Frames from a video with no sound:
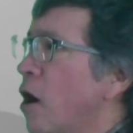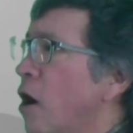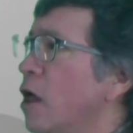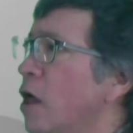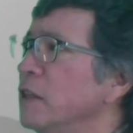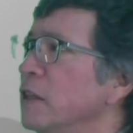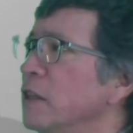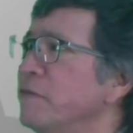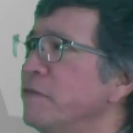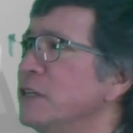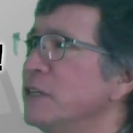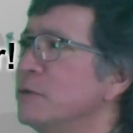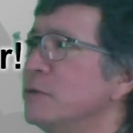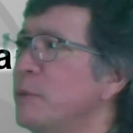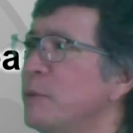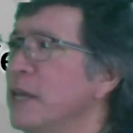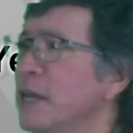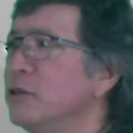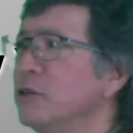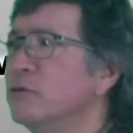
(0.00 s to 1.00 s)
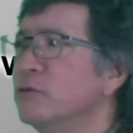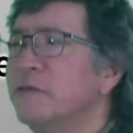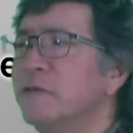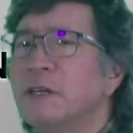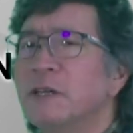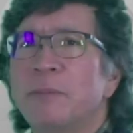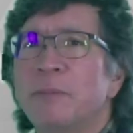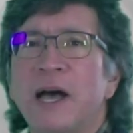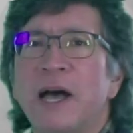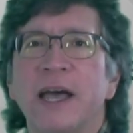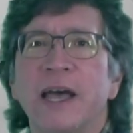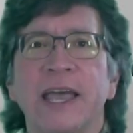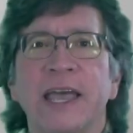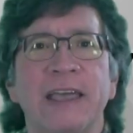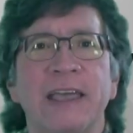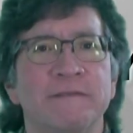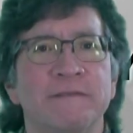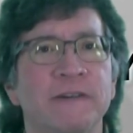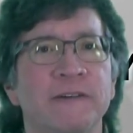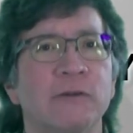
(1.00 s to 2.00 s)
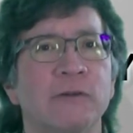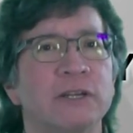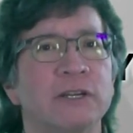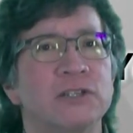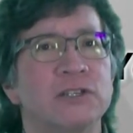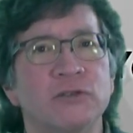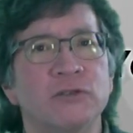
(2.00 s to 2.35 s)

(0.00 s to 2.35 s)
All of this being driven by a very